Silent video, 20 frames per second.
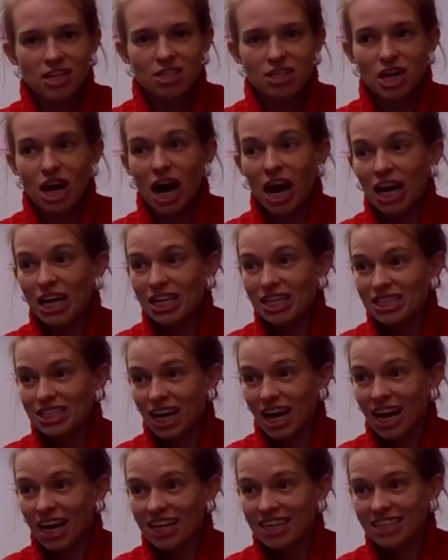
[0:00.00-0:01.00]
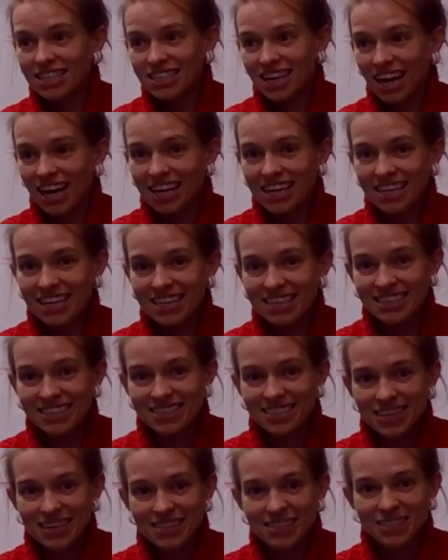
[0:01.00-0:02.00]
tiny, tiny, tiny
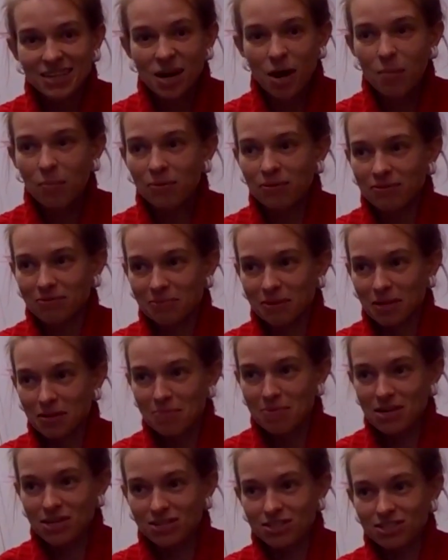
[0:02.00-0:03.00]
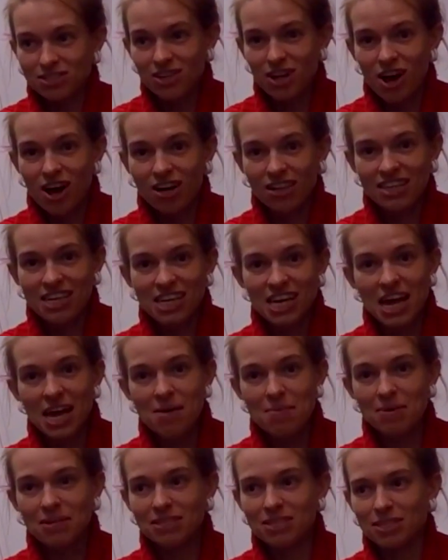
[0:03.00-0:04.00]
insects, a couple of millimeters long, that
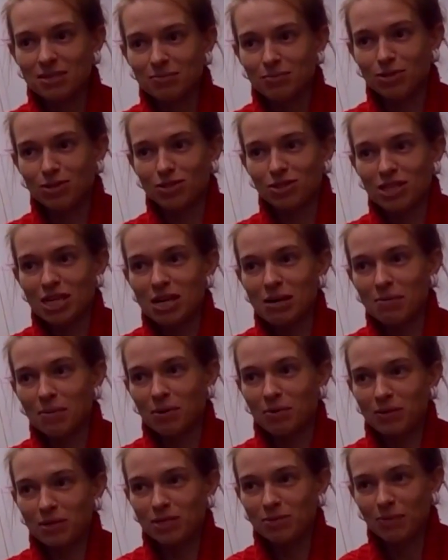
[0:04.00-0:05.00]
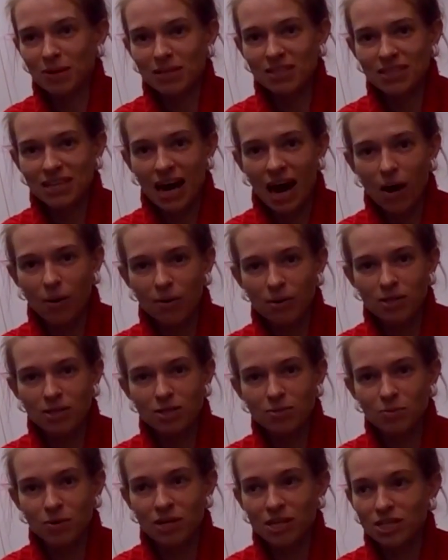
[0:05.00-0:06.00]
came into the museum, and we spent an hour
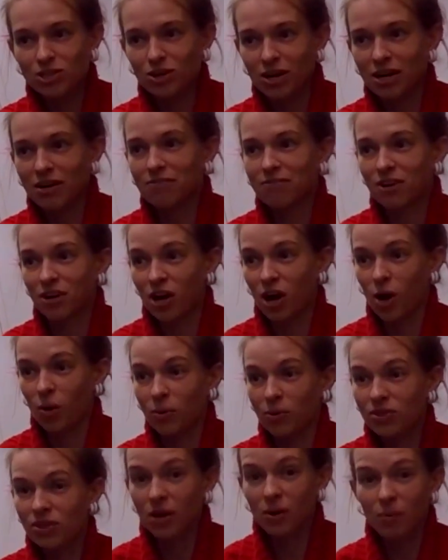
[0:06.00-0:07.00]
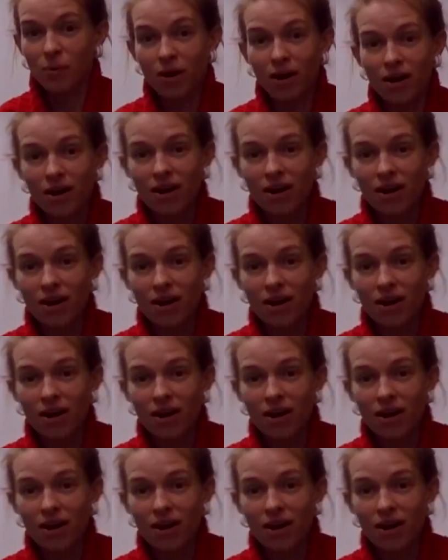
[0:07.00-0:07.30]
this morning trying to figure out what they were.